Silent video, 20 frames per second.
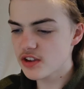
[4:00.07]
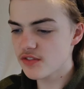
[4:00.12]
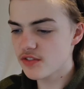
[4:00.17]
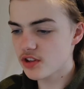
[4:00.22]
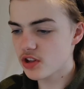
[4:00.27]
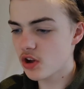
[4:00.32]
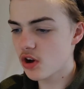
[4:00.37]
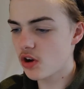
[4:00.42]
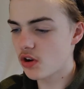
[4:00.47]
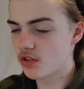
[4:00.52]
of
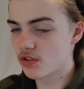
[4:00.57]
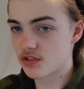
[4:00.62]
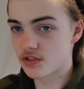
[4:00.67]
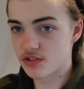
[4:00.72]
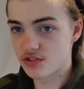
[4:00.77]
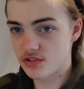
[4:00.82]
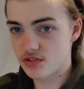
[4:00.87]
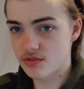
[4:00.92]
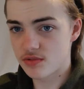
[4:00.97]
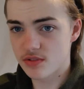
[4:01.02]
the
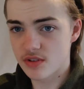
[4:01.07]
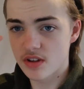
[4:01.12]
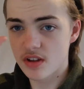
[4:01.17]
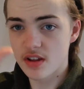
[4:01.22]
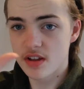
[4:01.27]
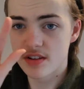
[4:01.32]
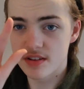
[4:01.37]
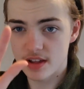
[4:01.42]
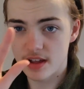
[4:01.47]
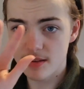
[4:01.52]
cons.
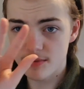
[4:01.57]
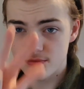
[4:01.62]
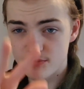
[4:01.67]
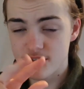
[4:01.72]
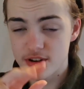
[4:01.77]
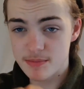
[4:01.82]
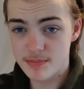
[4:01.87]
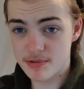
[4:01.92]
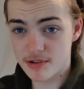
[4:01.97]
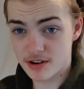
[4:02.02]
Yeah,
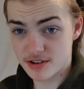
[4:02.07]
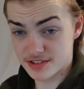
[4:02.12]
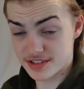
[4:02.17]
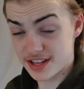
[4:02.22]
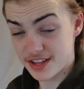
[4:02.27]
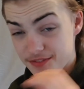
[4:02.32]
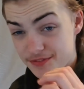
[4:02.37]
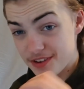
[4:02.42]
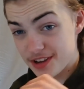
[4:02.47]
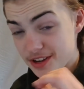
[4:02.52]
three pros.
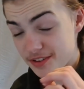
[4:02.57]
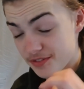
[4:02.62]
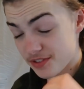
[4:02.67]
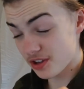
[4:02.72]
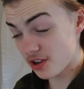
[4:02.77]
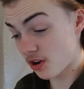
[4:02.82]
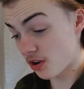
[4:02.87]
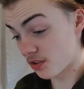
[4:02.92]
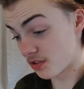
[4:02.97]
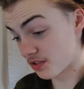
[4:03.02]
Let's think of the
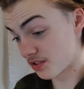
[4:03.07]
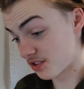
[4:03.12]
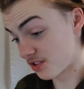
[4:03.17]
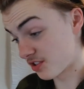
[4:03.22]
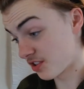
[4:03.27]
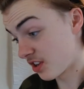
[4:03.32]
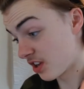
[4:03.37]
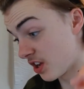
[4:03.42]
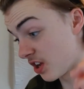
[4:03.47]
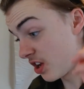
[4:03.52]

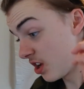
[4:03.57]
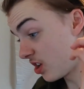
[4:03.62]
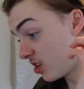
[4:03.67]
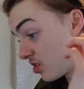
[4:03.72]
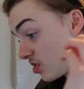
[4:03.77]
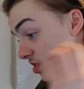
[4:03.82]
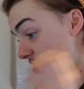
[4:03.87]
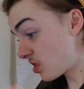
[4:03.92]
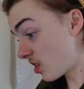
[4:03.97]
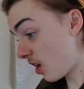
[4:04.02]
cons.
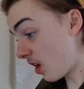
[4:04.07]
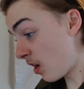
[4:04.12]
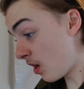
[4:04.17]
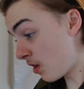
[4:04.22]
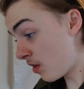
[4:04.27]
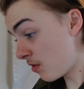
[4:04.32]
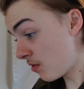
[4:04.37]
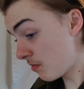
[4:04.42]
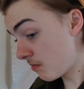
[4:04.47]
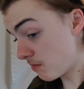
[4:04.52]

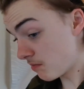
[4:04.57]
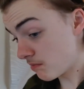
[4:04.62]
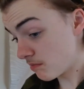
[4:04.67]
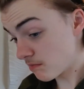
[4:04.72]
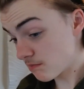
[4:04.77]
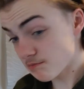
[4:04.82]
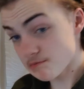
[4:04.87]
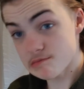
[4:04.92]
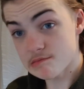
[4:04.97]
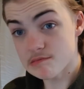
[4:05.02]
So,
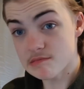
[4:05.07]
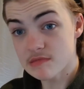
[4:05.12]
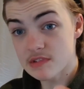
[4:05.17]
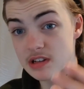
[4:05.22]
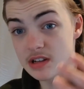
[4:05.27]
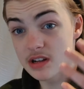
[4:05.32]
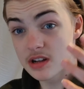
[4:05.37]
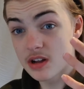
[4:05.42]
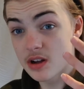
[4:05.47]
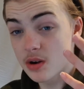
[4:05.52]

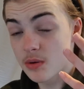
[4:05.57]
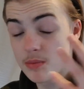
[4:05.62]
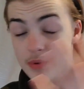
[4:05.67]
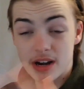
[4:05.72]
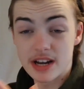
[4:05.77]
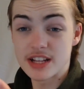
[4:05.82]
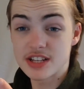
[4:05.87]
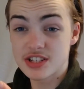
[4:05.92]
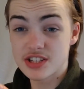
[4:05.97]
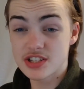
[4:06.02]

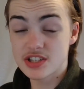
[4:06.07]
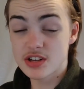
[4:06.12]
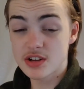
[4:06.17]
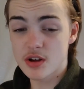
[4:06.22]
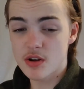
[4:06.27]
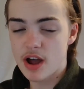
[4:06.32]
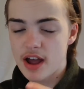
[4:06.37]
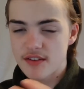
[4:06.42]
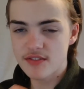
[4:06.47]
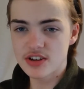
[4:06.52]
when it's
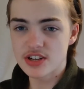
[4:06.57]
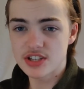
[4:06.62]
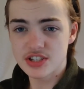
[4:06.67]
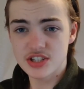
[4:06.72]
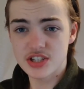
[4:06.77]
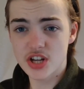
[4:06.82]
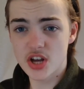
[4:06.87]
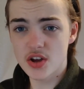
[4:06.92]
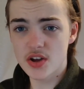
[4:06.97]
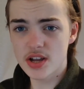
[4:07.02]
heavily
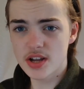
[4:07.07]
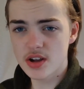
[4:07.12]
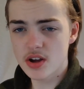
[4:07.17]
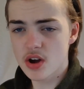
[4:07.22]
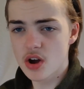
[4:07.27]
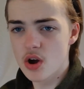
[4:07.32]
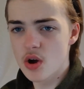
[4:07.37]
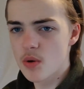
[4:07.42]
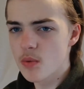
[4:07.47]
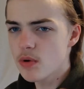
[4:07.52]
snowing,
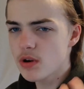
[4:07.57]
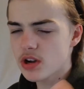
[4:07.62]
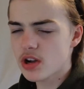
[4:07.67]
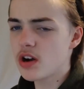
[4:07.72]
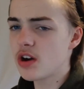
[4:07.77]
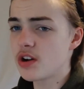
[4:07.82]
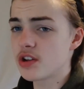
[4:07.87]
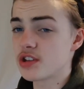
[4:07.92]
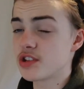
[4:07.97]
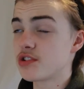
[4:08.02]
what
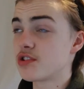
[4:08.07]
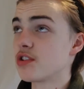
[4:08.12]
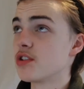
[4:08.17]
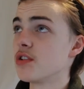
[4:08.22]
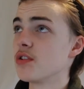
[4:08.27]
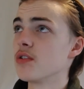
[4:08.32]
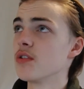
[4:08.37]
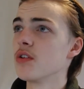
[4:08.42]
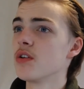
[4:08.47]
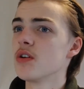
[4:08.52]
can't you
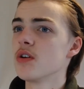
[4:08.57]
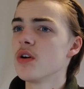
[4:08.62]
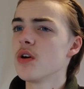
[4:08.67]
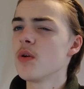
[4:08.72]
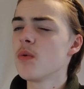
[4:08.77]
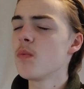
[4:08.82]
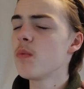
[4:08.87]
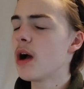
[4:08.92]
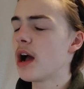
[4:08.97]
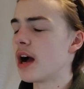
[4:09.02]
do?
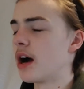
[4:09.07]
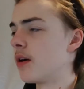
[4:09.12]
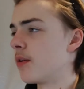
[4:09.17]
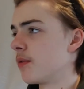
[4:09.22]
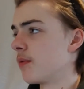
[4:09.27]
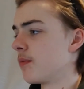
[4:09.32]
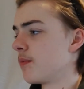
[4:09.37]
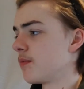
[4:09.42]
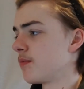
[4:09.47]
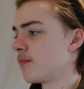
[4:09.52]

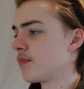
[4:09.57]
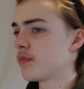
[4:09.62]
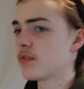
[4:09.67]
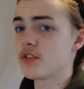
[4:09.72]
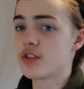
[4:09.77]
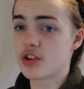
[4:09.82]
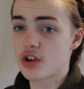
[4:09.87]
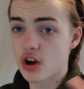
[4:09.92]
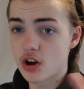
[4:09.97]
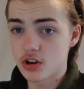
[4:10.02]
Well,
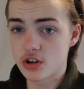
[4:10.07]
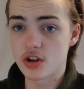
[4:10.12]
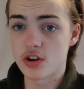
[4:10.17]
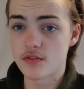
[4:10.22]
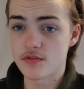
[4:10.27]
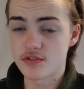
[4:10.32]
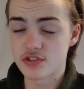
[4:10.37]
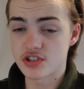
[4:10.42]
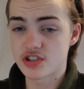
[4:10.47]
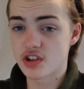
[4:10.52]
you can't go
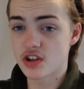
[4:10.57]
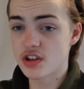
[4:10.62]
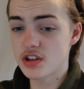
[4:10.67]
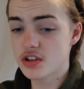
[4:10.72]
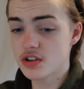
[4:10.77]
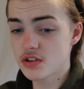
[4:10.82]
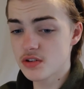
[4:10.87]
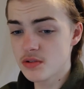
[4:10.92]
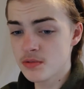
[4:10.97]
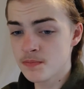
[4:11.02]
for a
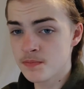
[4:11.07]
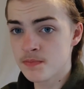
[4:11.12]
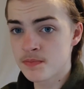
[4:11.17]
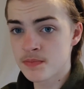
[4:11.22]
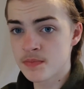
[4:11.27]
cycle.